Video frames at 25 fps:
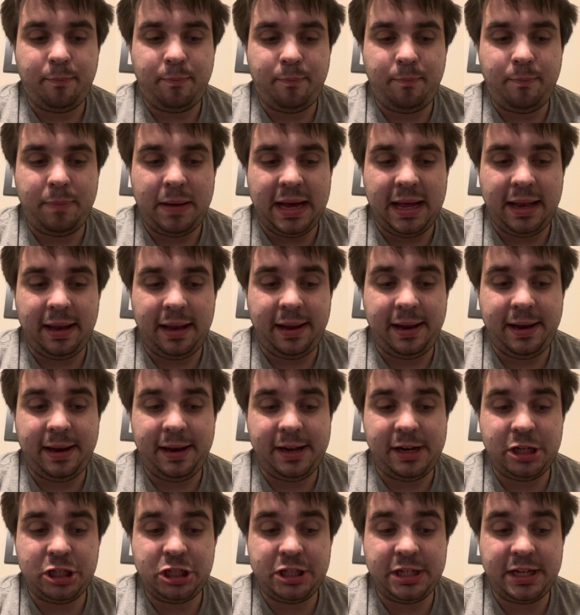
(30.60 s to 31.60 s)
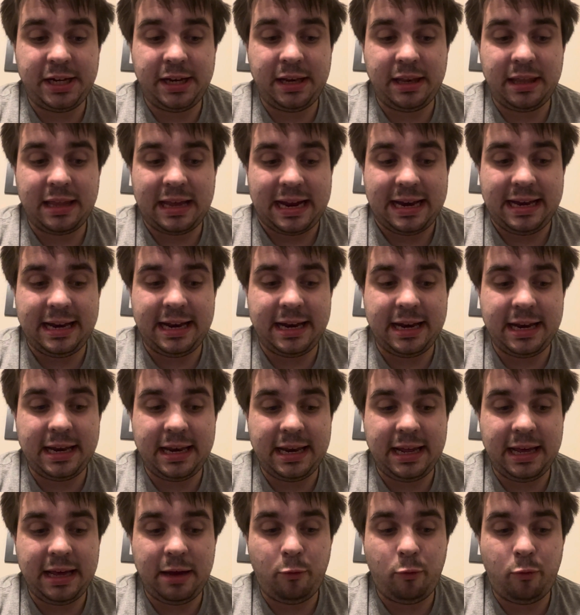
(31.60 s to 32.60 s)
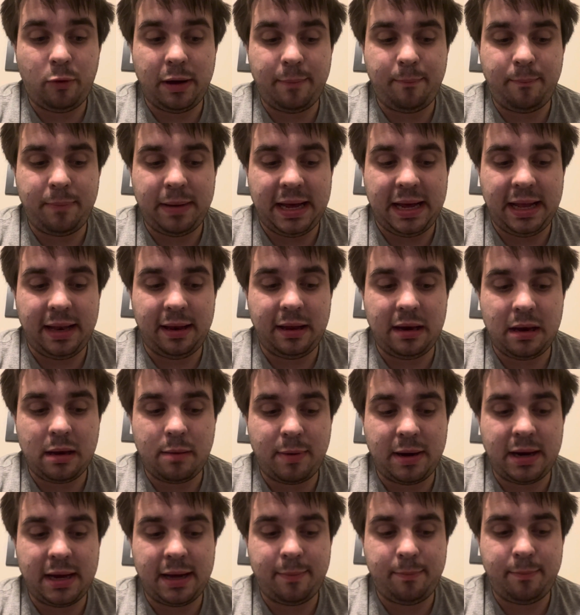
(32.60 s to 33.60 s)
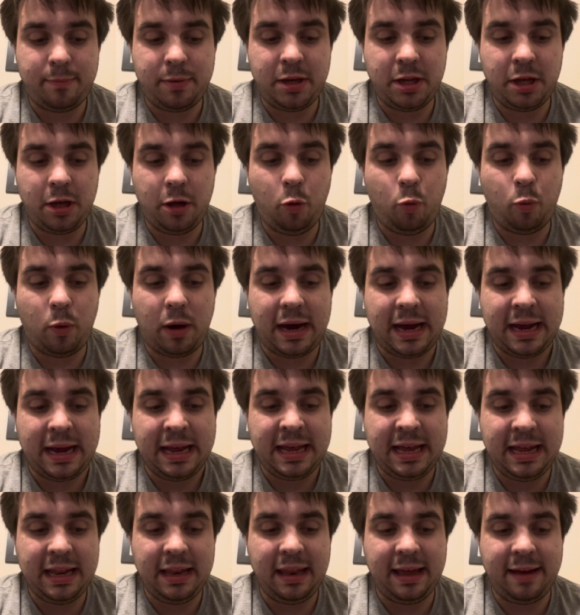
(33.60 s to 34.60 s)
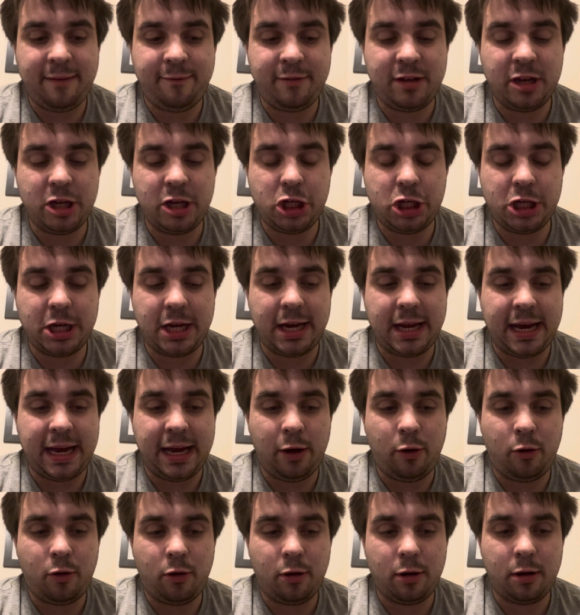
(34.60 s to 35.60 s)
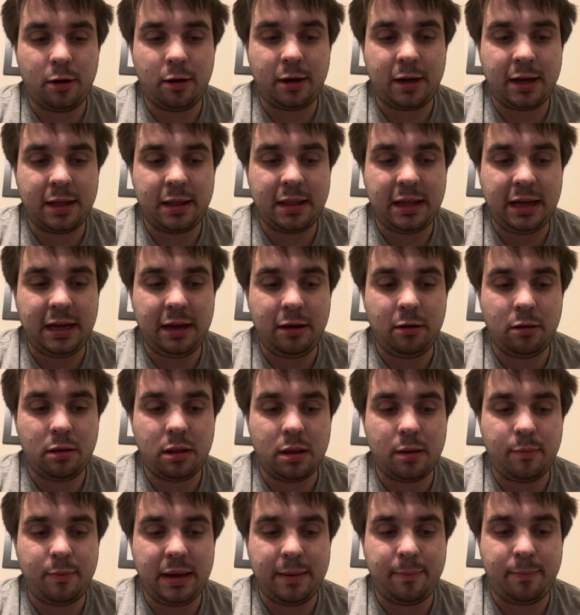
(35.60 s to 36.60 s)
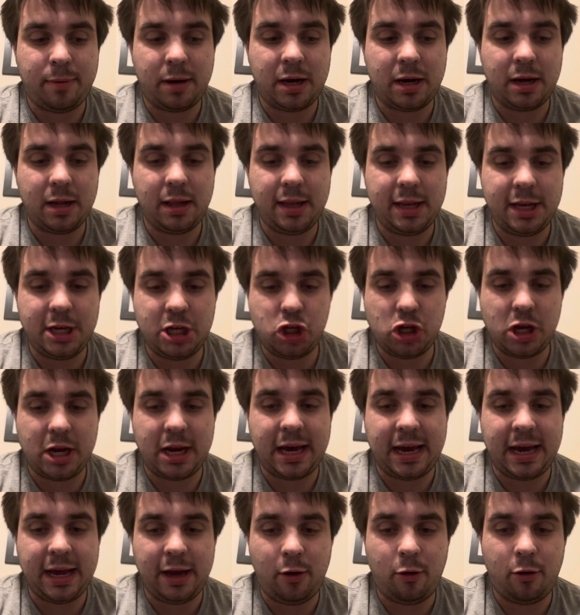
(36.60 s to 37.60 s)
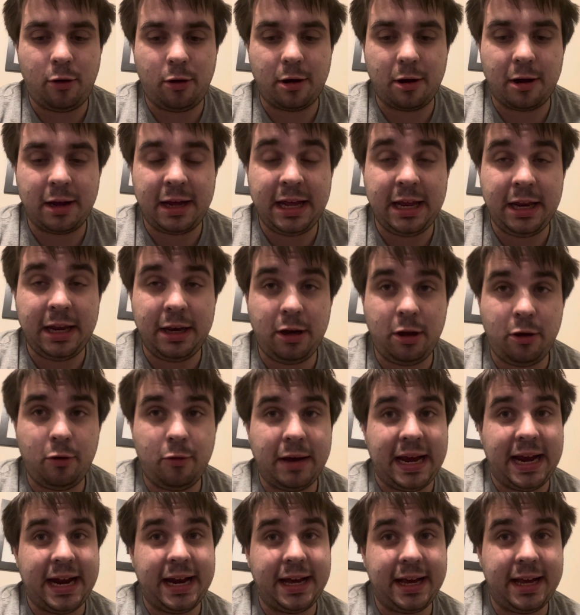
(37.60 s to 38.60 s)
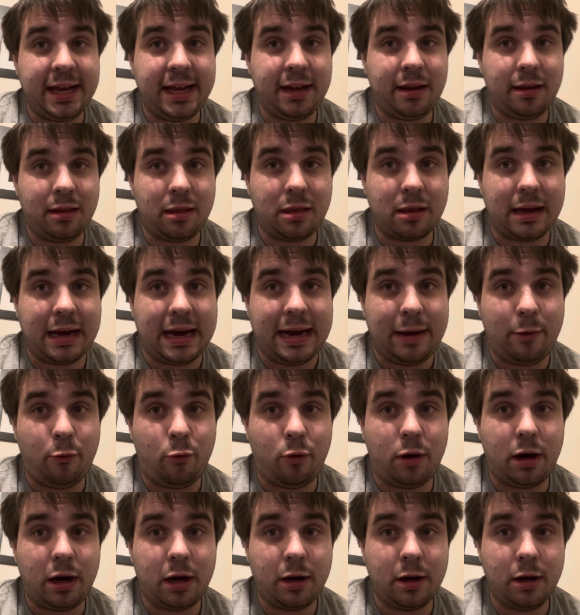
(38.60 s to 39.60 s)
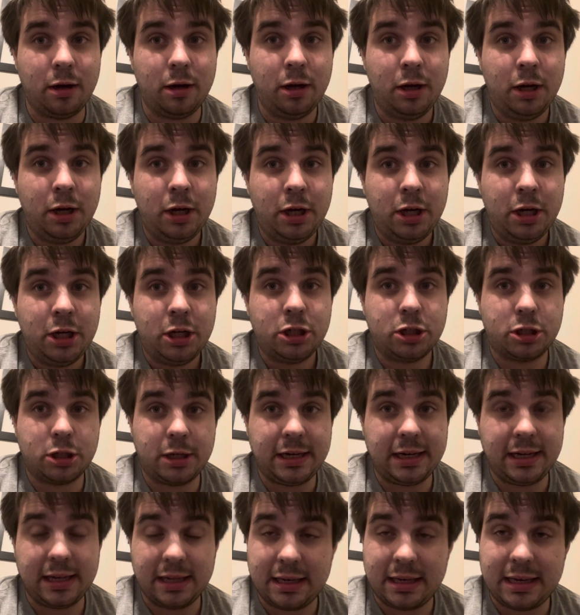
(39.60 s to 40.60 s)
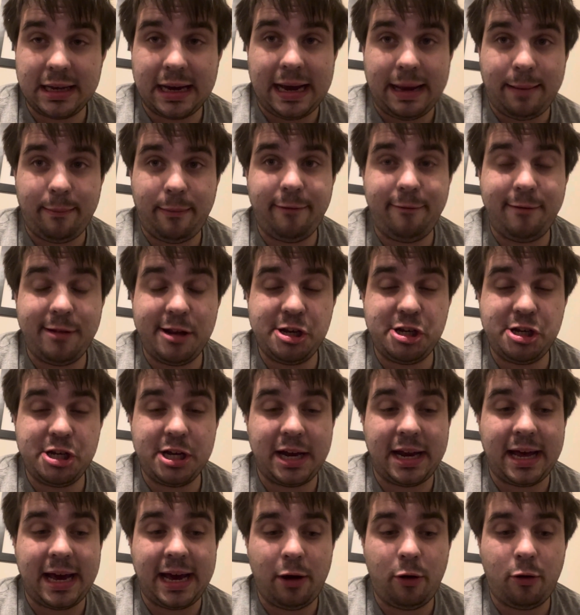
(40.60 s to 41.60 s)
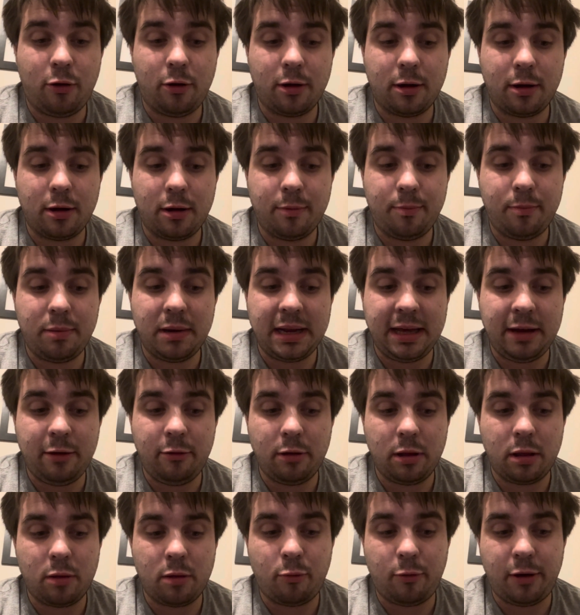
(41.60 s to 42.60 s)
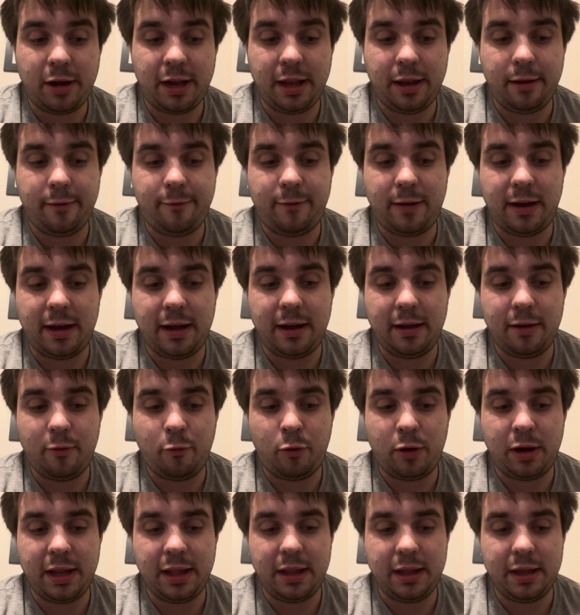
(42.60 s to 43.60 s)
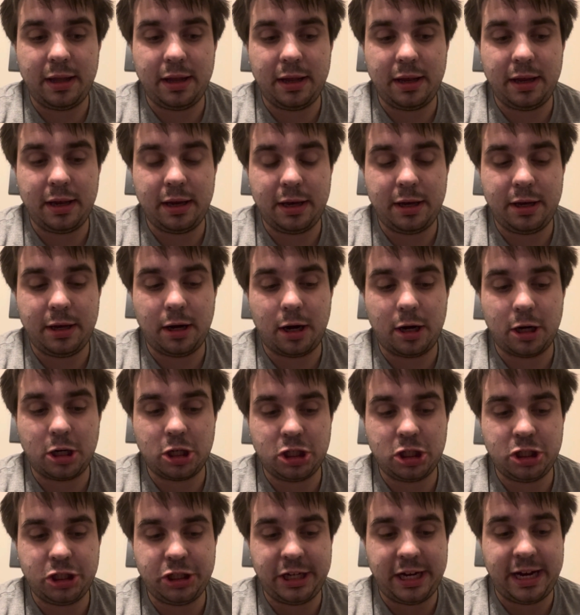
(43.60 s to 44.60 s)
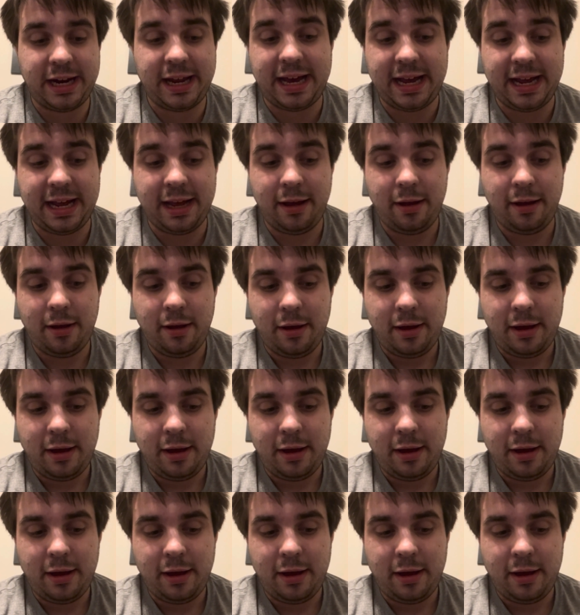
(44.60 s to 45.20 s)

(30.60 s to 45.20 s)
Baylan and Shin's identity, what Baylan's been up to, why he left the Jedi Order, because he used to be a part of the Jedi Order. He knew Anakin Skywalker during the time of the Jedi Order, but he was one of the Dark Jedi.